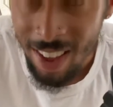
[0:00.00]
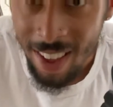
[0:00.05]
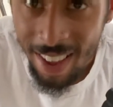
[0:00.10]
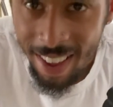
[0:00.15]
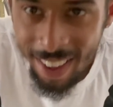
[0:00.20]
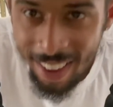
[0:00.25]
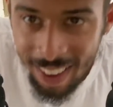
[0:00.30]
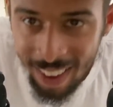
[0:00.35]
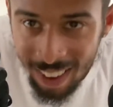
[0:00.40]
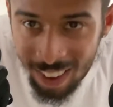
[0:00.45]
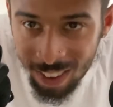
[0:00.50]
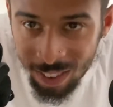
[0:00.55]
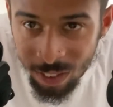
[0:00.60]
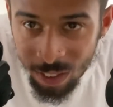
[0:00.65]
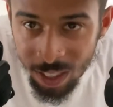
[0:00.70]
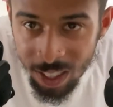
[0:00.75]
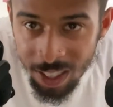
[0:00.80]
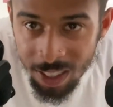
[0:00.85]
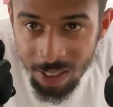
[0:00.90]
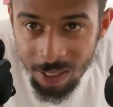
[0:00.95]
Hey,
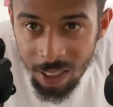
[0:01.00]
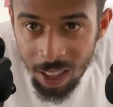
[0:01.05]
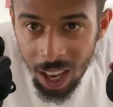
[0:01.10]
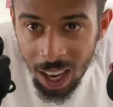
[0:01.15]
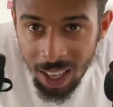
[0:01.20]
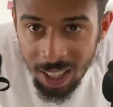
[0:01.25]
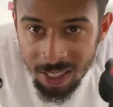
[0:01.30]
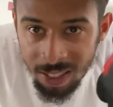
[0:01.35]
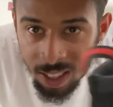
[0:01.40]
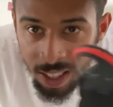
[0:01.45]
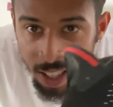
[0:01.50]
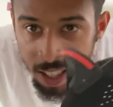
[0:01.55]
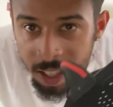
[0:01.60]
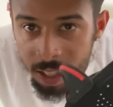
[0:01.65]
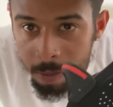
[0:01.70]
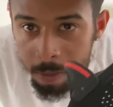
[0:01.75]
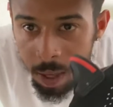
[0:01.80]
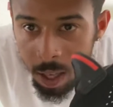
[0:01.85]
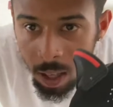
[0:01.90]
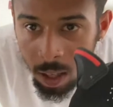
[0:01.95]
I see it's
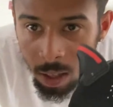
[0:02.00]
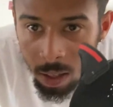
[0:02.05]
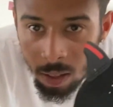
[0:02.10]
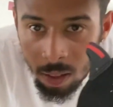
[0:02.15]
me.